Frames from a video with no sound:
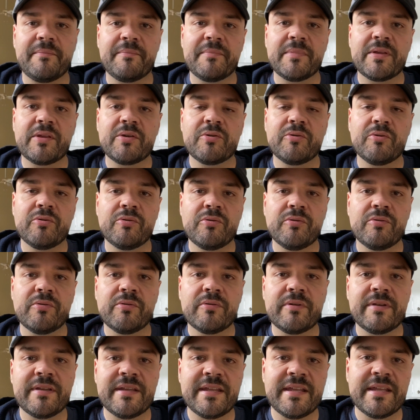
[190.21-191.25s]
You
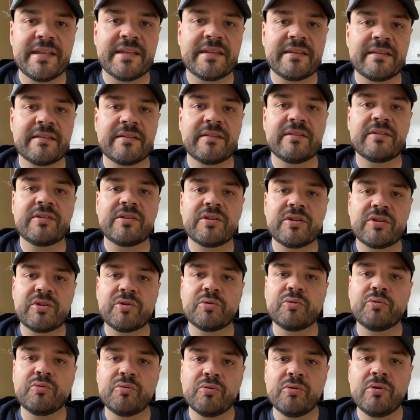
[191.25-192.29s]
need
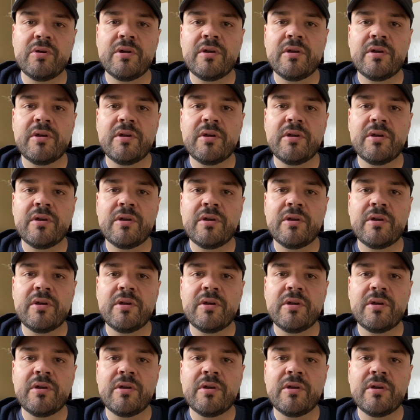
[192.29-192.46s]
2